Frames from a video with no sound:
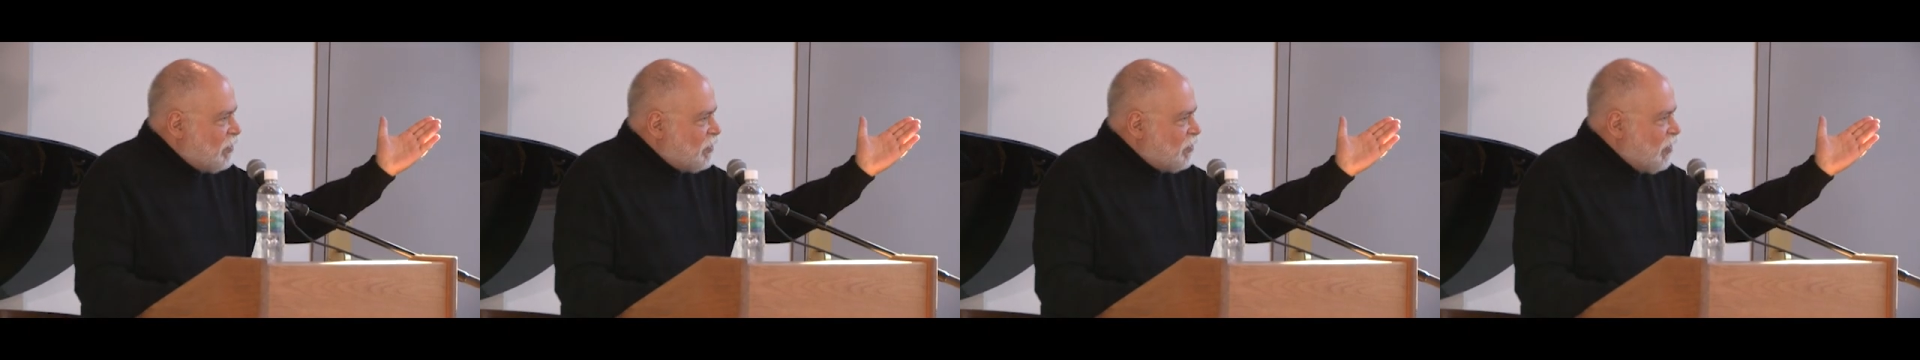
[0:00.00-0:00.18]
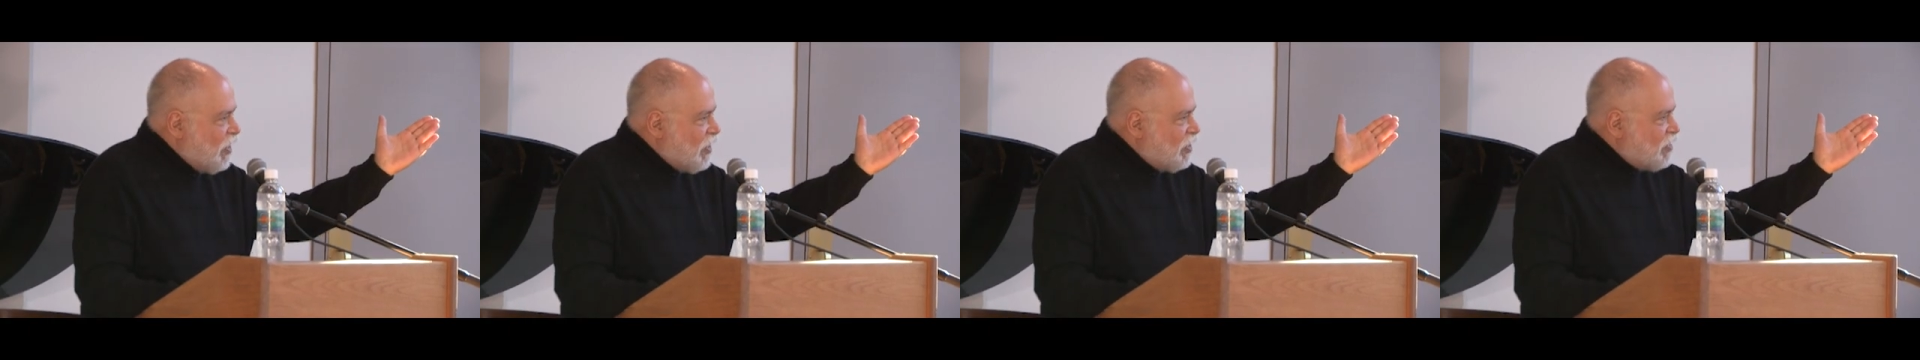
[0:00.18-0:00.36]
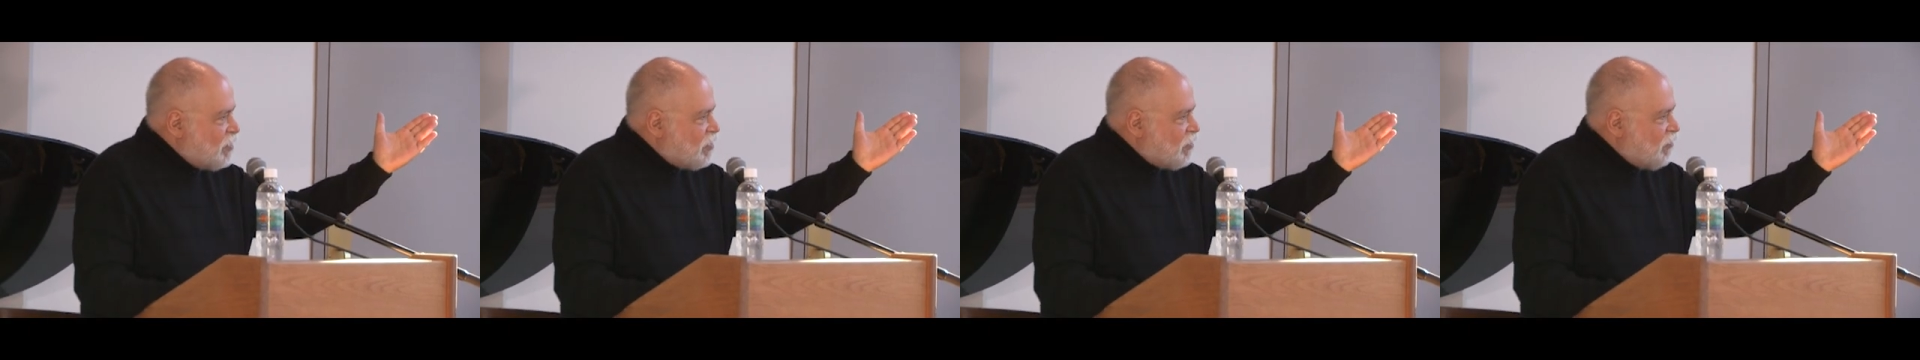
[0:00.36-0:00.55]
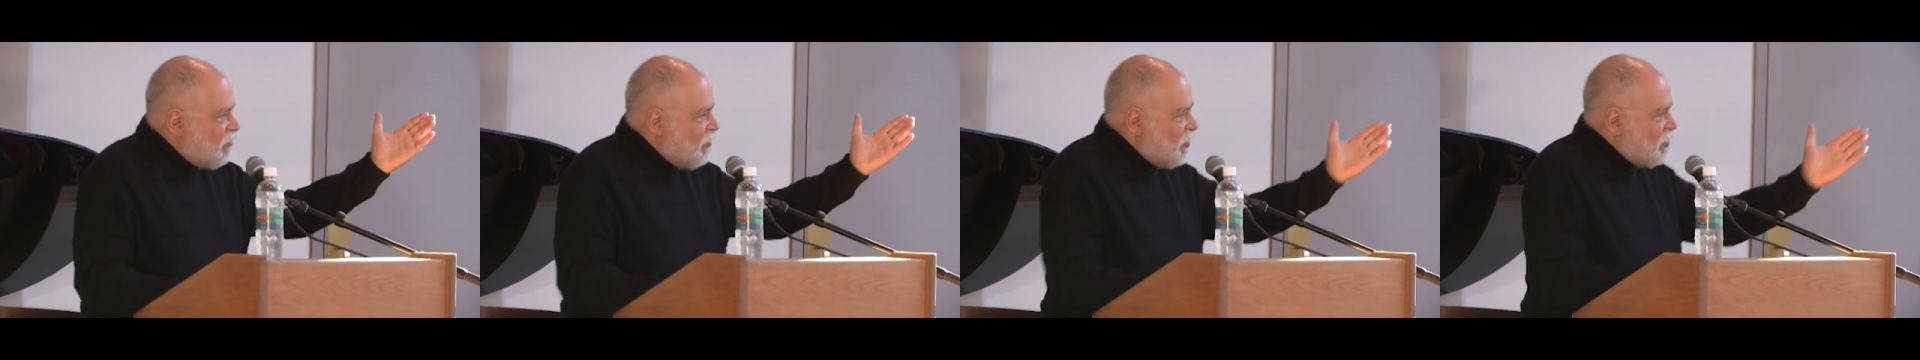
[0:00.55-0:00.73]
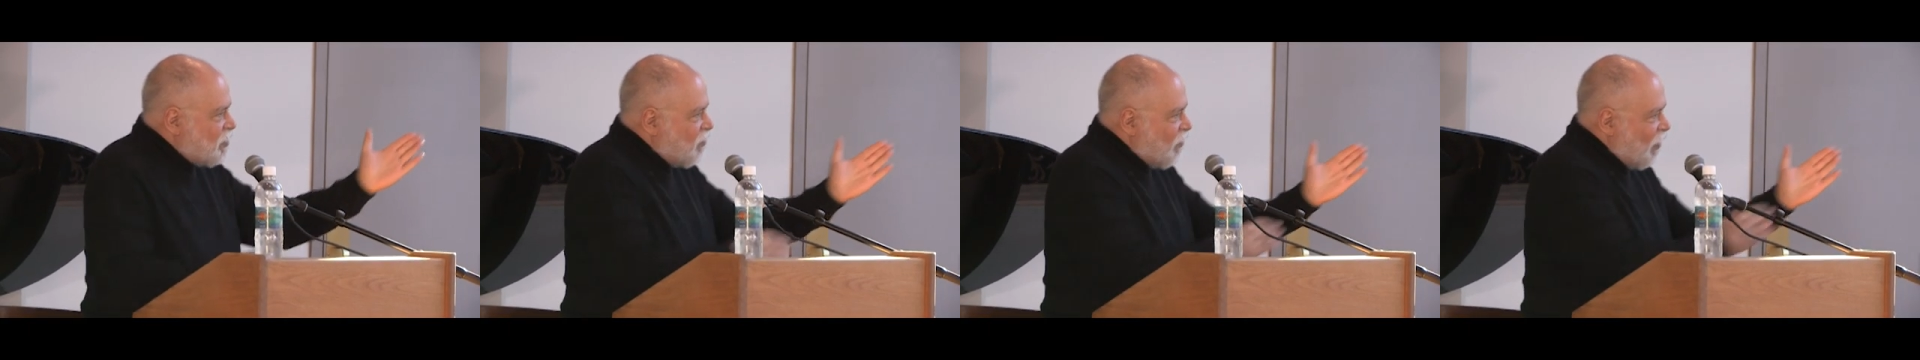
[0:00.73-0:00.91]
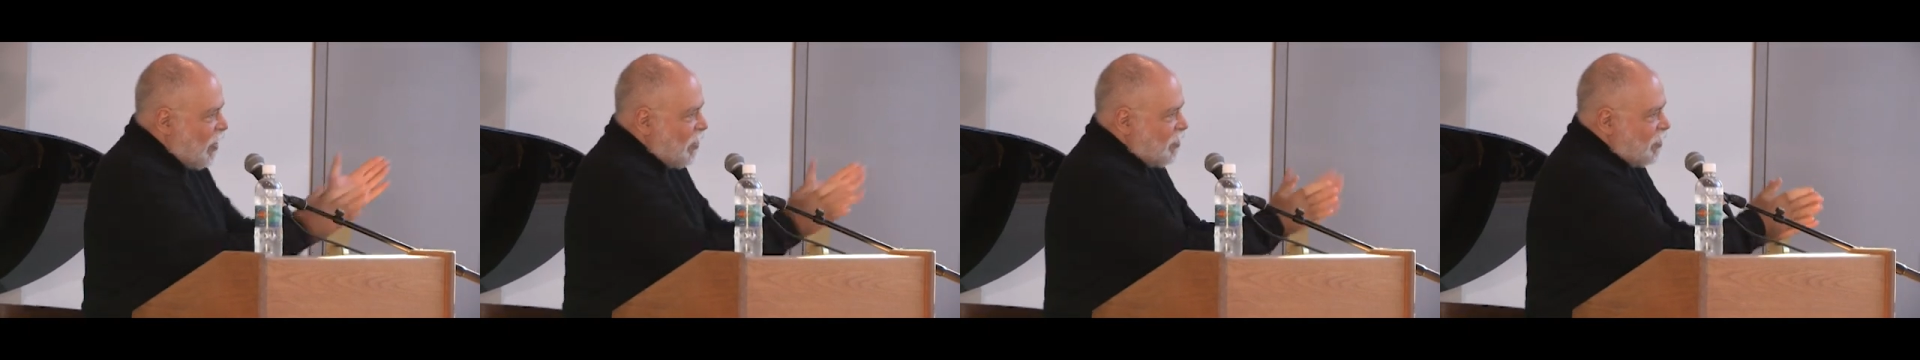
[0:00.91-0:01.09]
greatest
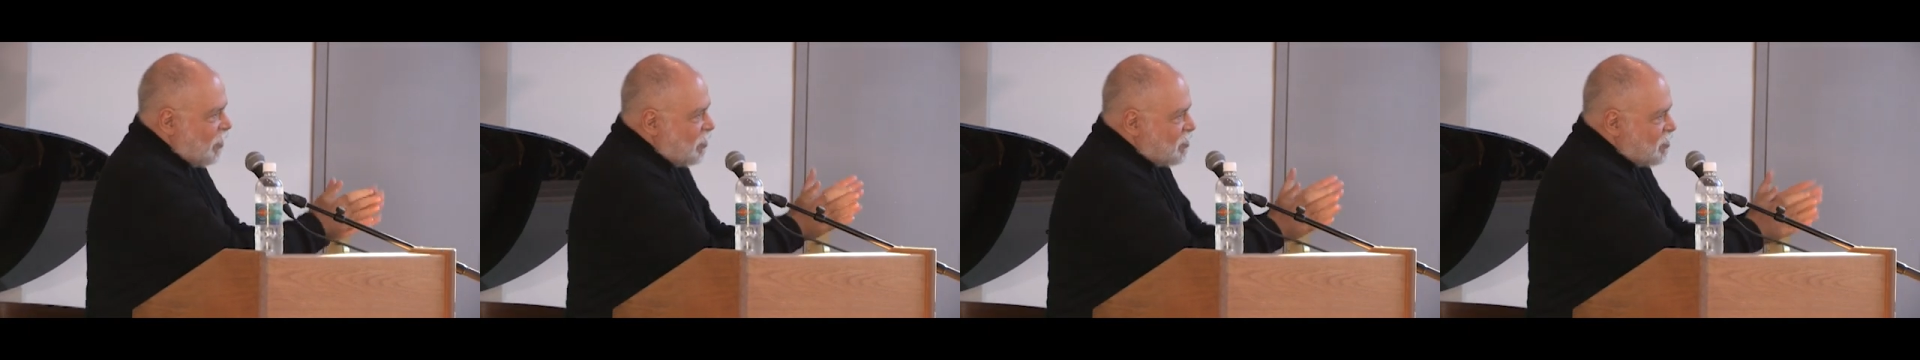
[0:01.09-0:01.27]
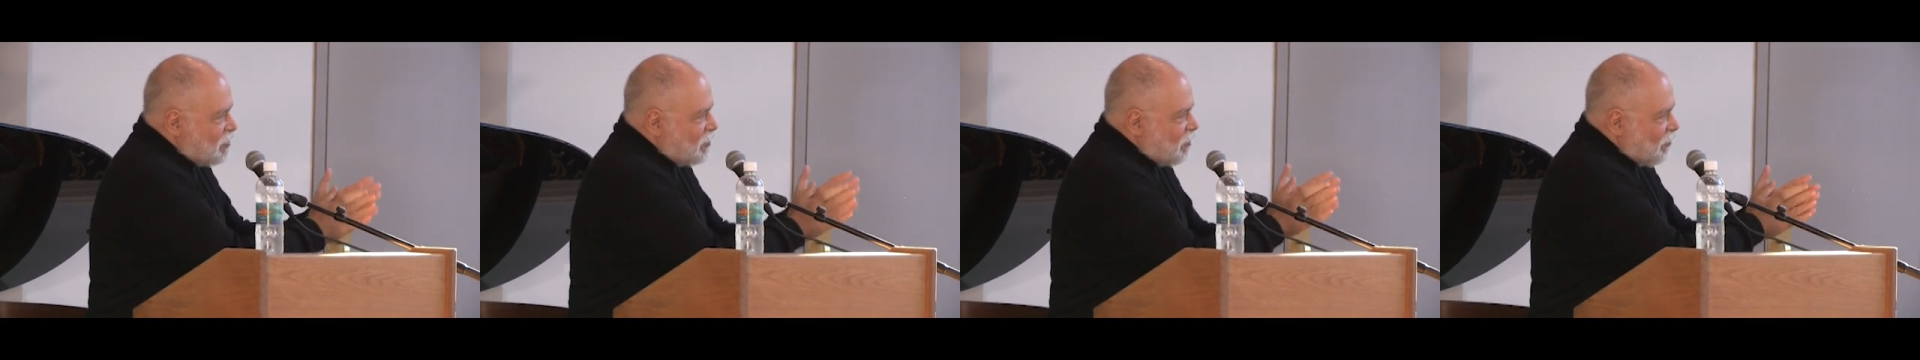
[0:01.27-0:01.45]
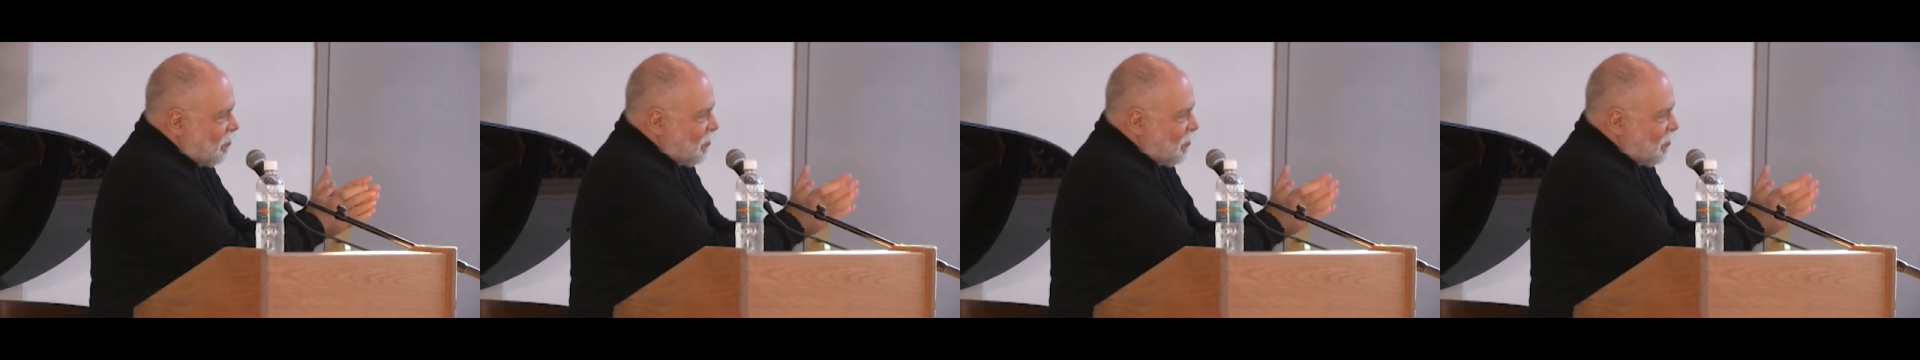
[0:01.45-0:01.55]
first violinists,